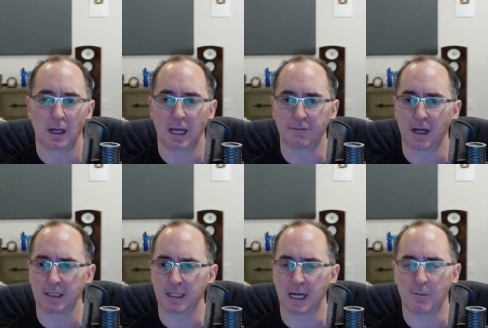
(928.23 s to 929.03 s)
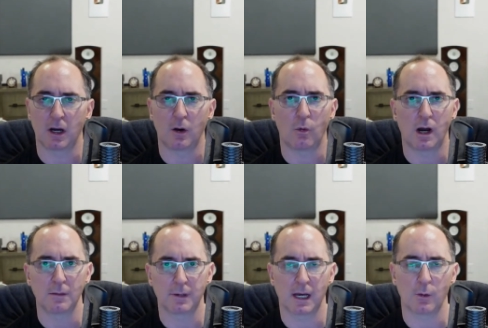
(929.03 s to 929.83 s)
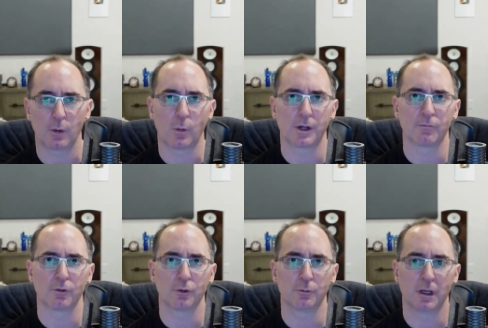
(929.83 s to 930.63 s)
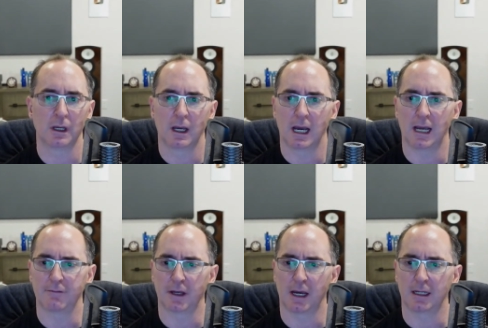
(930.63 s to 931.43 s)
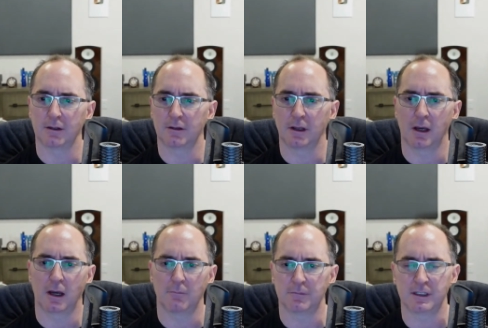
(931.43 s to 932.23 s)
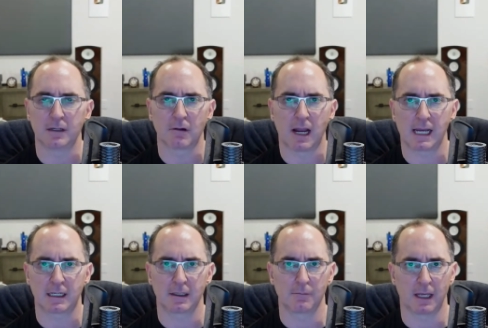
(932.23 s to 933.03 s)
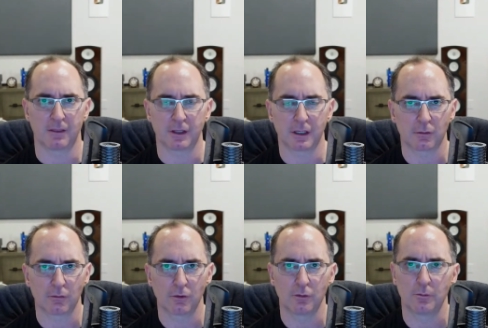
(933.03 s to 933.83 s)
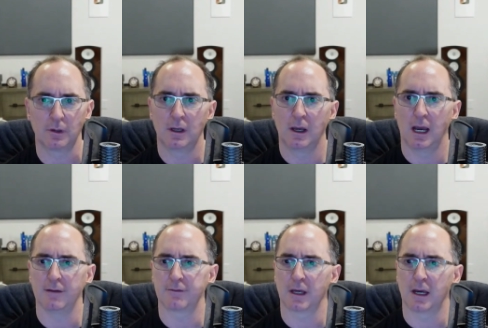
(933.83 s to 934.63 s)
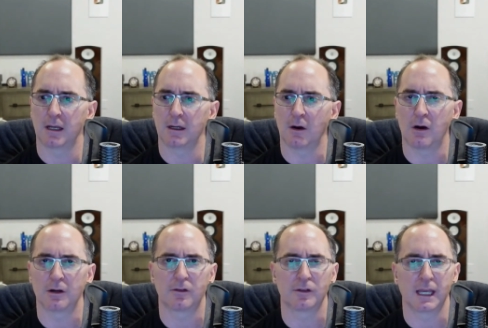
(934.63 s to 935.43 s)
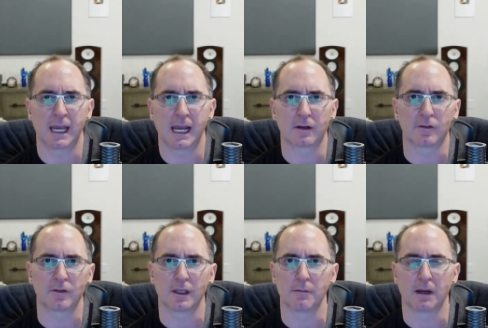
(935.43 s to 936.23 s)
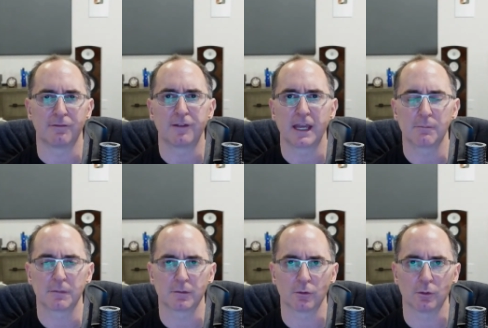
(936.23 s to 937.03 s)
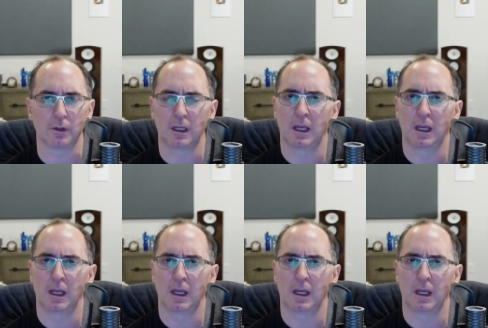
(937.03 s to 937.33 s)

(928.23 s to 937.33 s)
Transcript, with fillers: I've got Yamaha Y PAO in one room. I've got um, Dirac in my theater room. I've got Audyssey X in my family room.